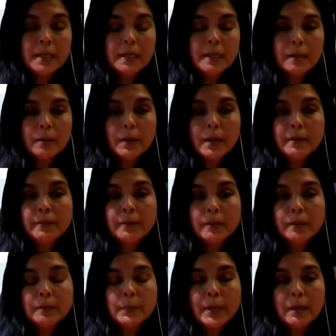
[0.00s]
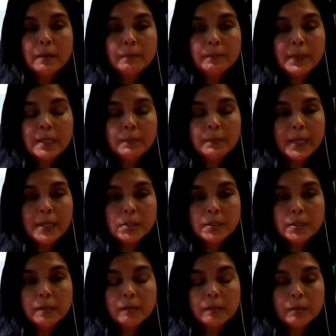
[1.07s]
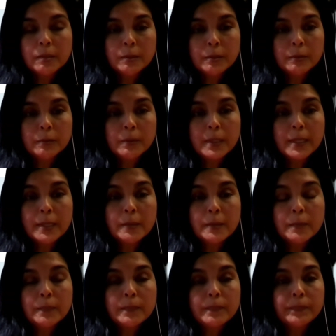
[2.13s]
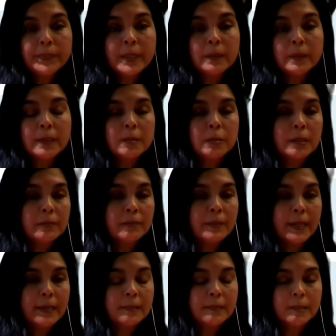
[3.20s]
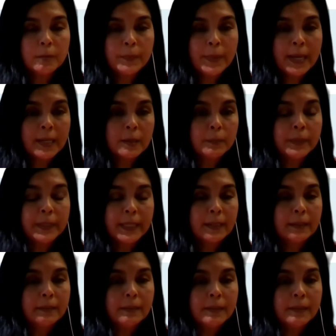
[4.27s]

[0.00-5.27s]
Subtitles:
I've heard about many patients who they look sort of as their backup plan.